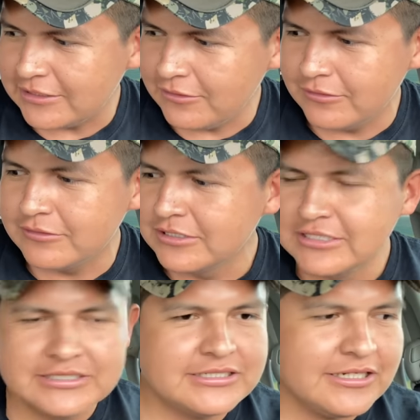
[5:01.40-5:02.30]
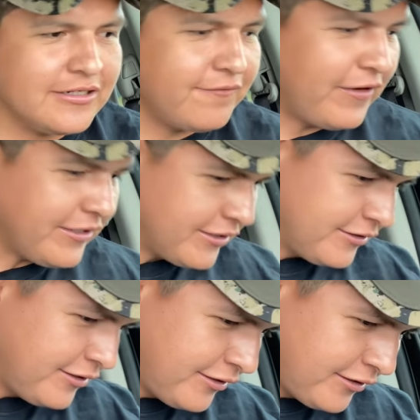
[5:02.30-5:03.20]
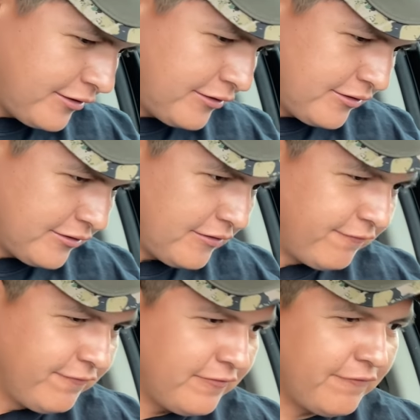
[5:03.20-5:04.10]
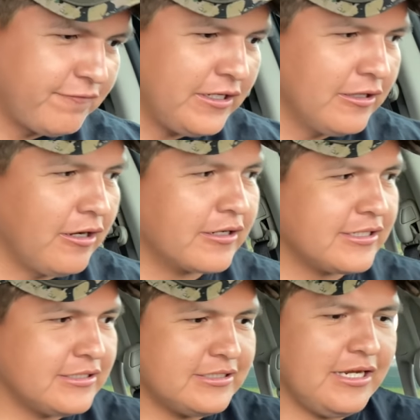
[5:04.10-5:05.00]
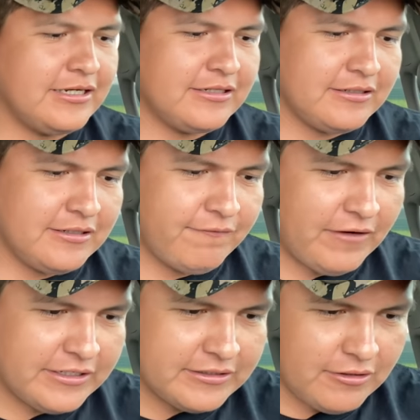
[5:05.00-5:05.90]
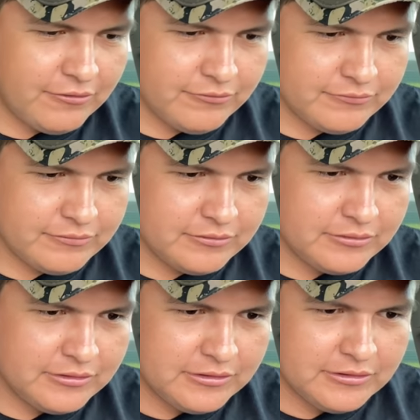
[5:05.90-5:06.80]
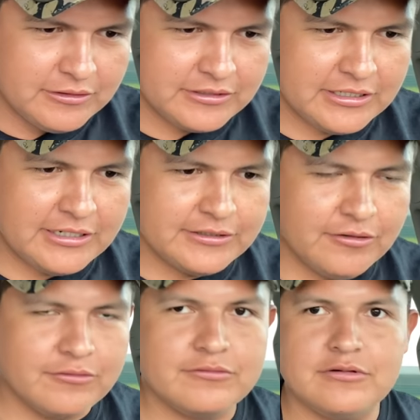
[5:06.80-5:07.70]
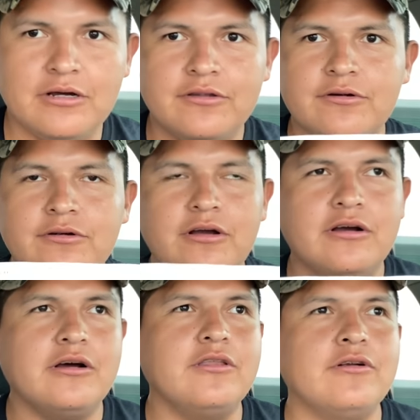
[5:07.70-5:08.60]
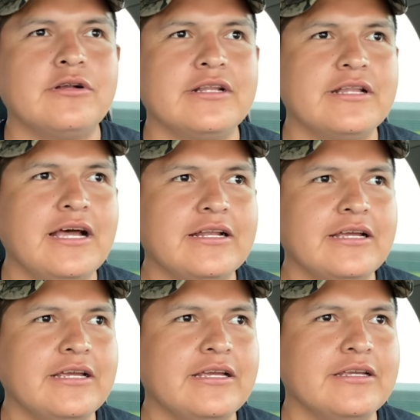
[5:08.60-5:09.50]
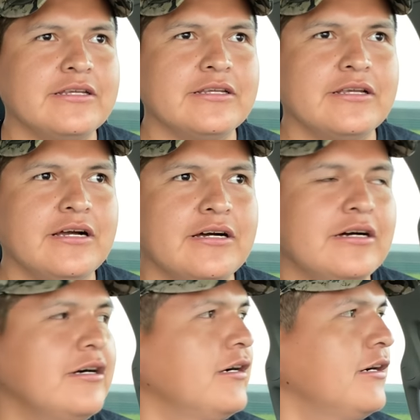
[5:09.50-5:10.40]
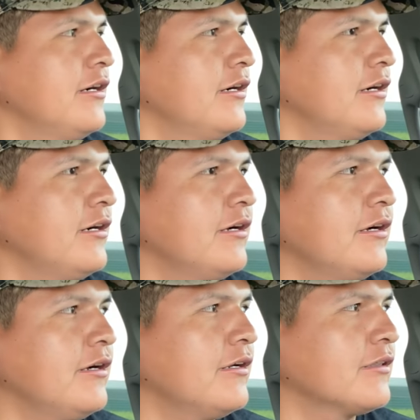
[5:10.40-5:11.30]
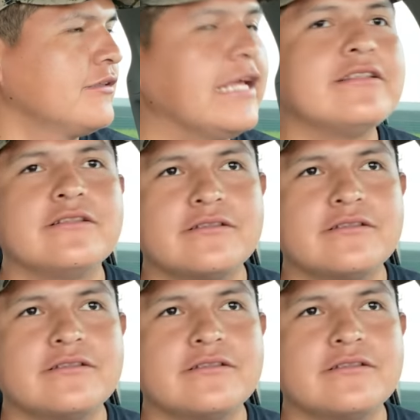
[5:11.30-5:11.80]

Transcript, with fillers: along see if I can uh, lock inside if I don't then I don't other other than that eh, a uh, 10